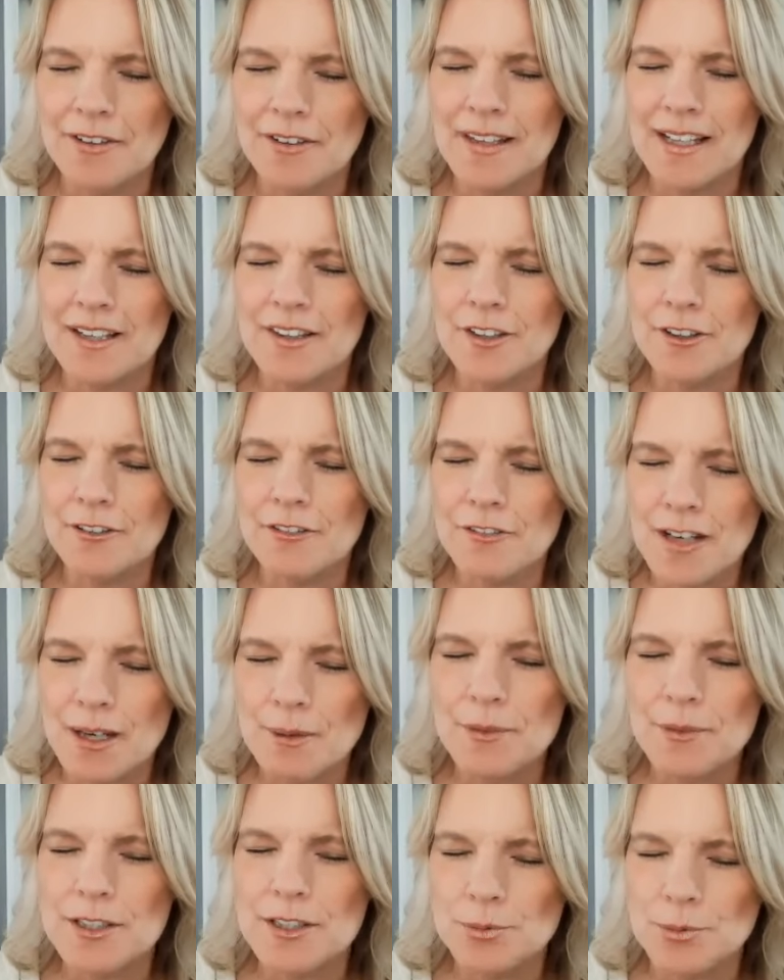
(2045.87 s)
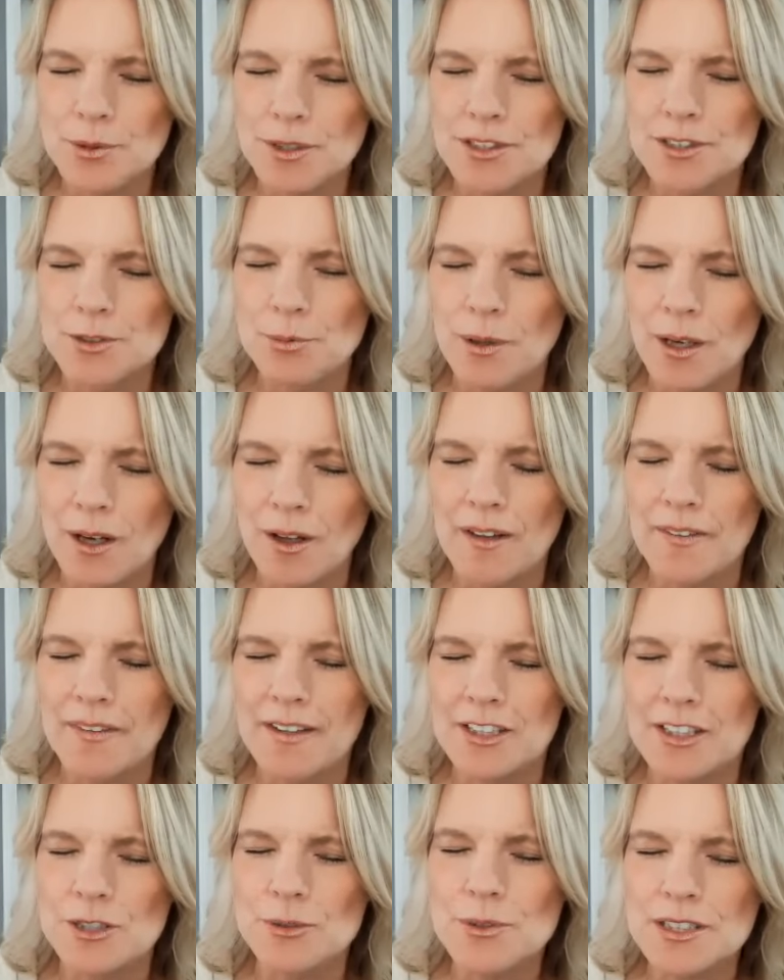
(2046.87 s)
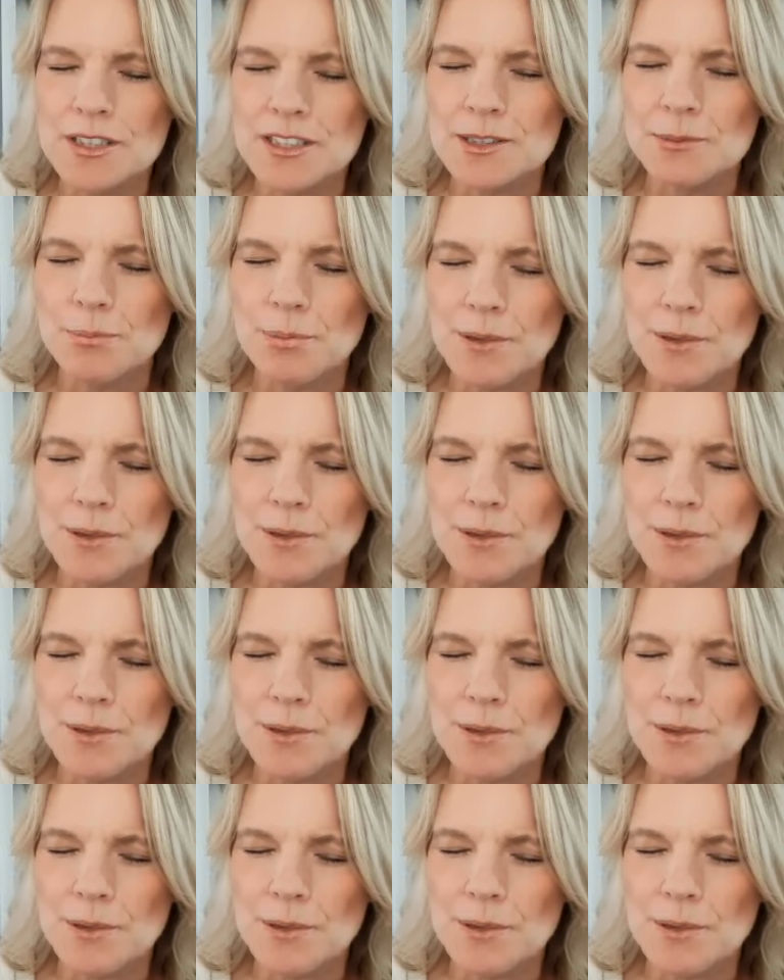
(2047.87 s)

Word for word: and that their families would as well and that you would just